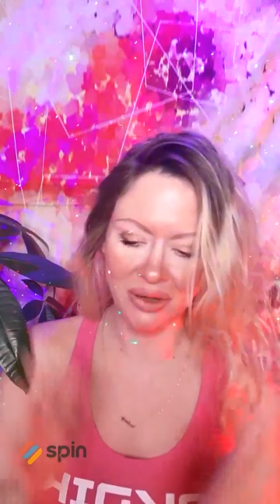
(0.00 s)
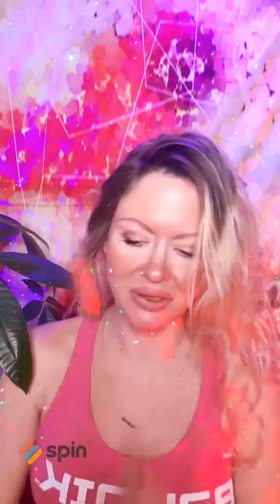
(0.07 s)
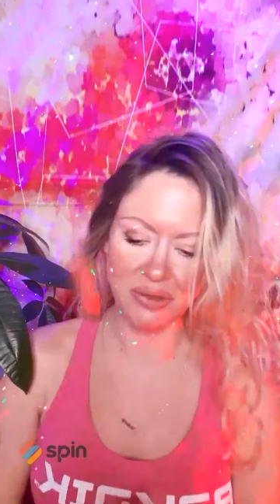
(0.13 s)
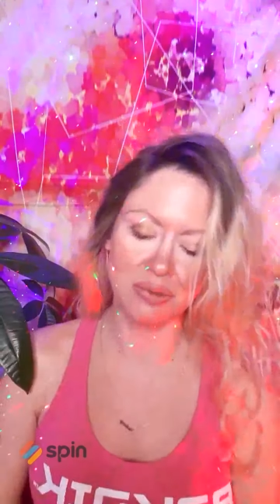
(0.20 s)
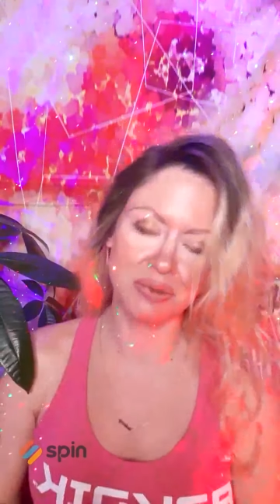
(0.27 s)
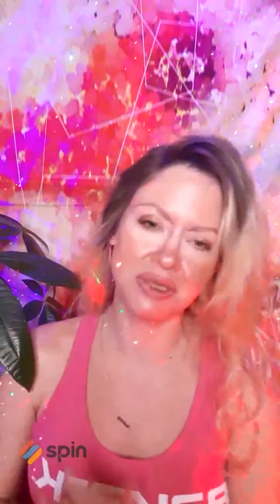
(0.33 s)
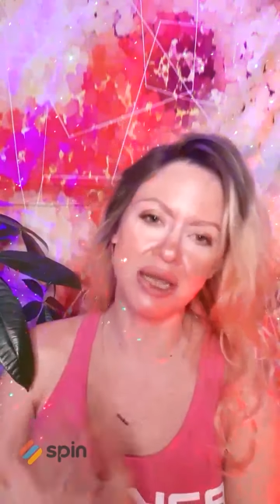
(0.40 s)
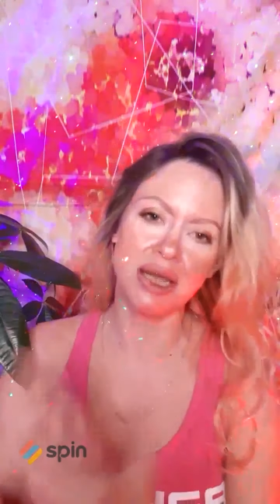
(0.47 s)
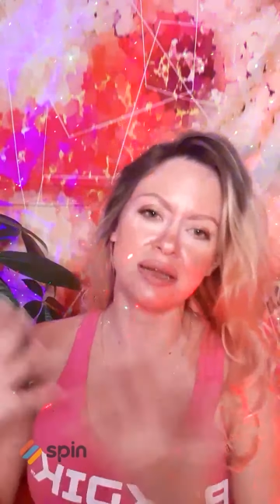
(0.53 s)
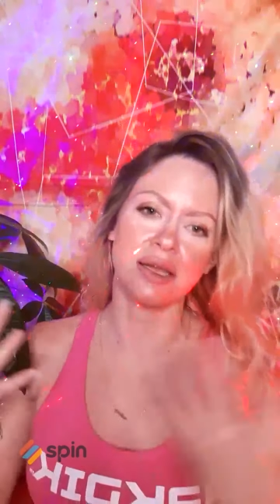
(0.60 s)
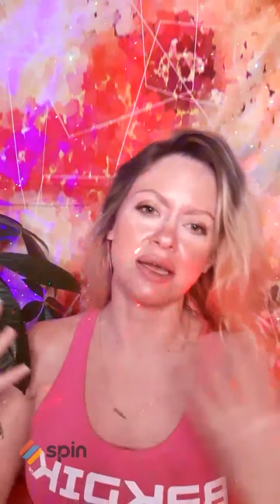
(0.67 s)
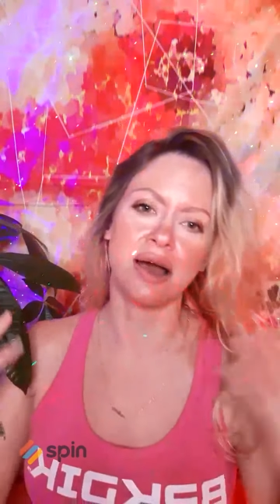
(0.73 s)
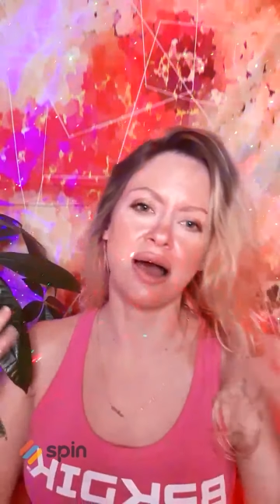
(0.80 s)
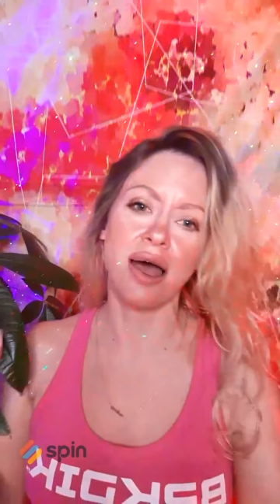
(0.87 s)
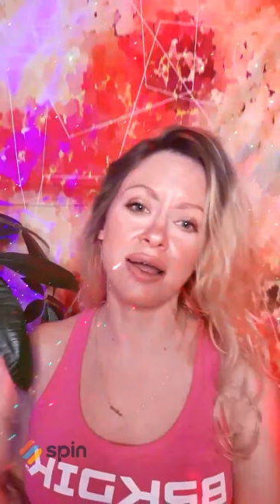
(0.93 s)
That's what I'm saying.
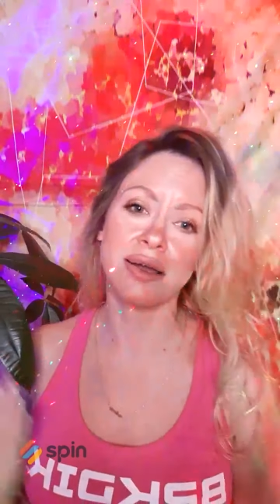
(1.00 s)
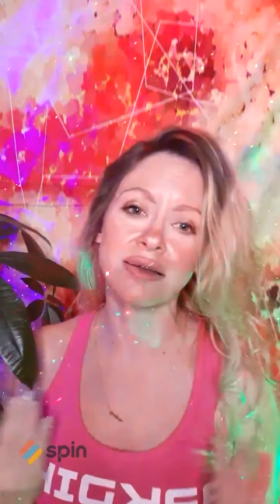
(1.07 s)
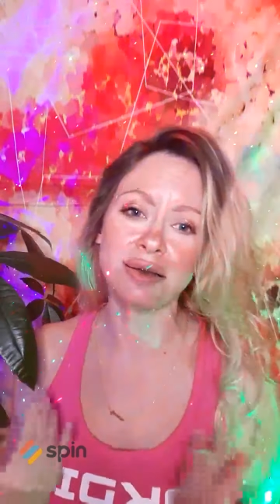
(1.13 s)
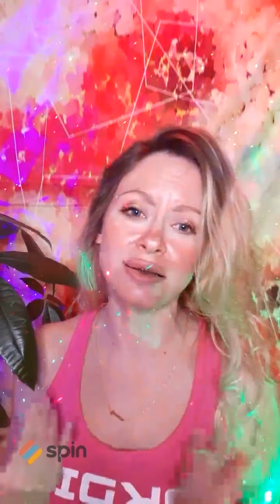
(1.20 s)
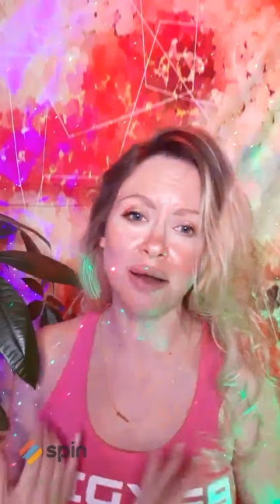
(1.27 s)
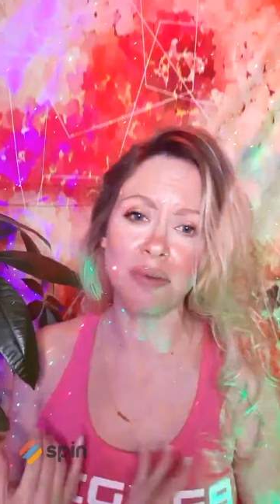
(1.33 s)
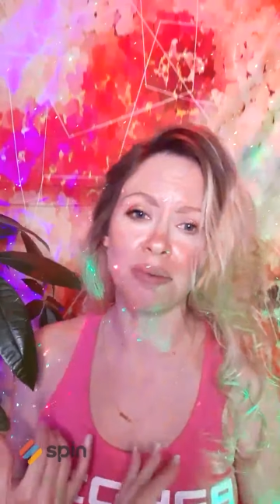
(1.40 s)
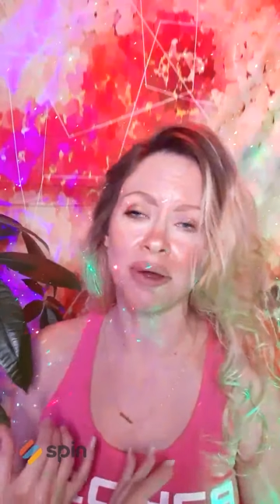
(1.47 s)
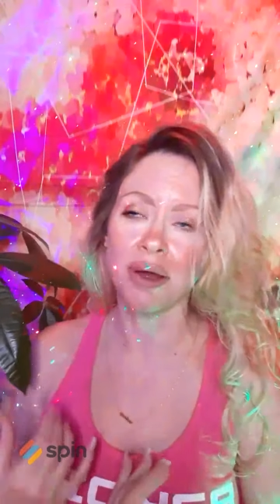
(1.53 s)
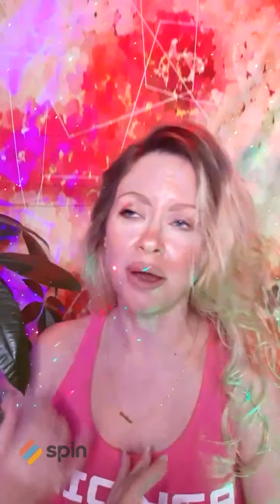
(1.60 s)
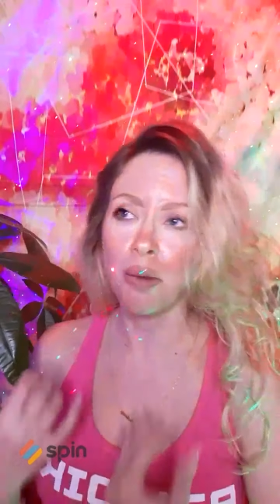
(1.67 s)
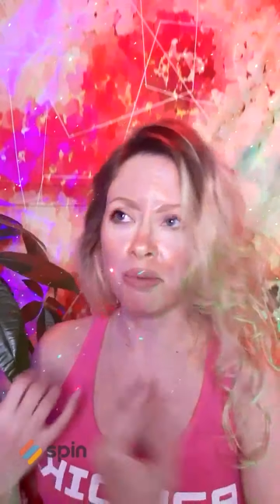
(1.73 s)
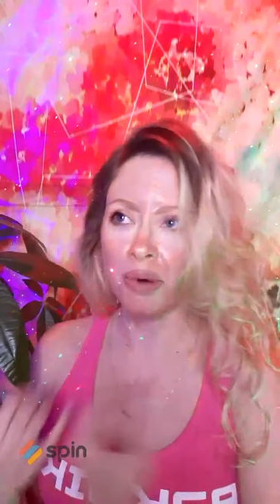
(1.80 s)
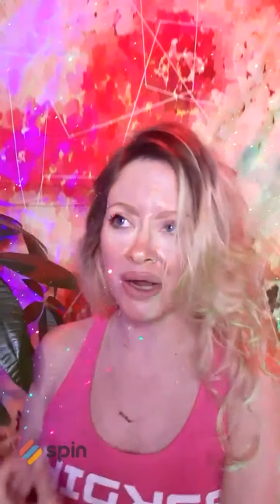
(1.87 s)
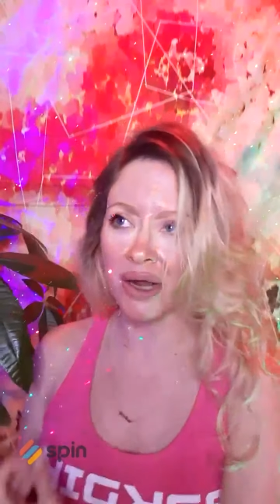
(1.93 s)
Like I ended up
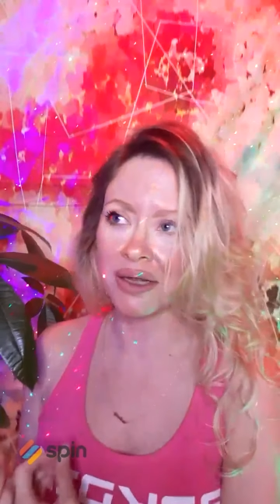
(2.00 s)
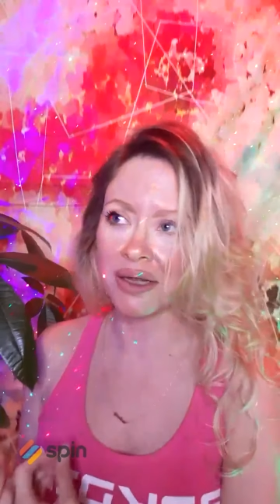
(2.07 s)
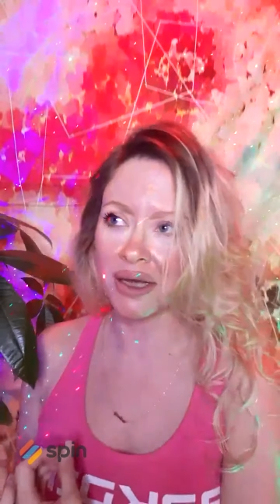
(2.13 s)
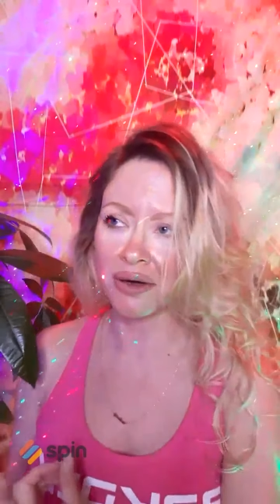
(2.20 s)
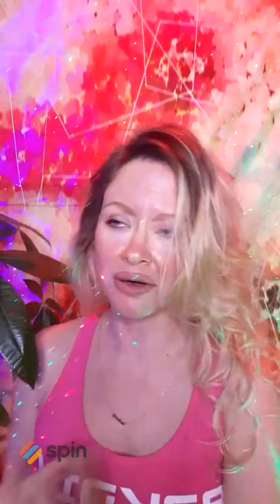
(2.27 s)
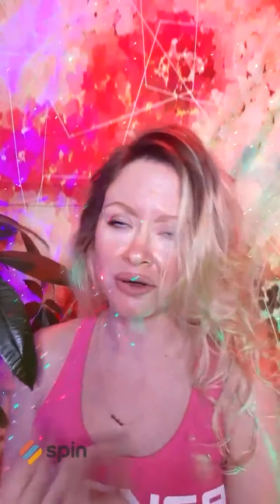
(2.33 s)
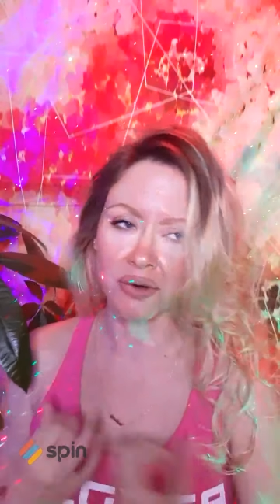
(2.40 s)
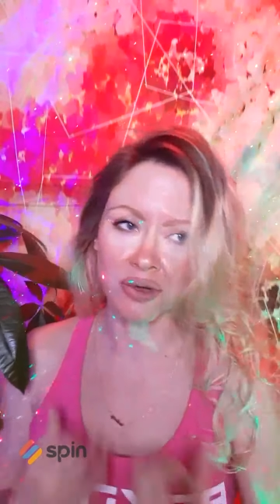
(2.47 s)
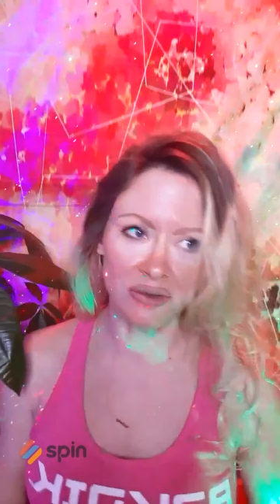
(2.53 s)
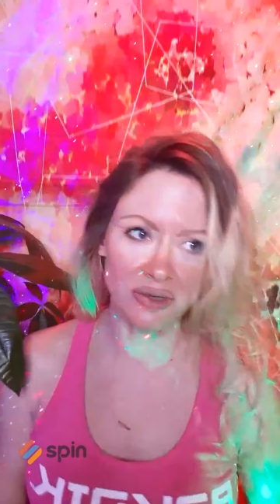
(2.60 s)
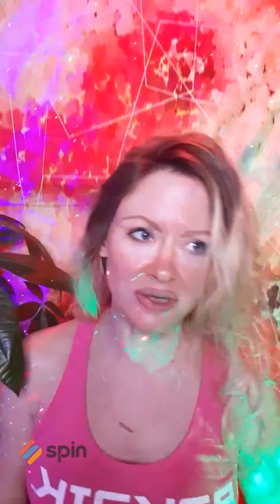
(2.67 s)
breaking down and going to the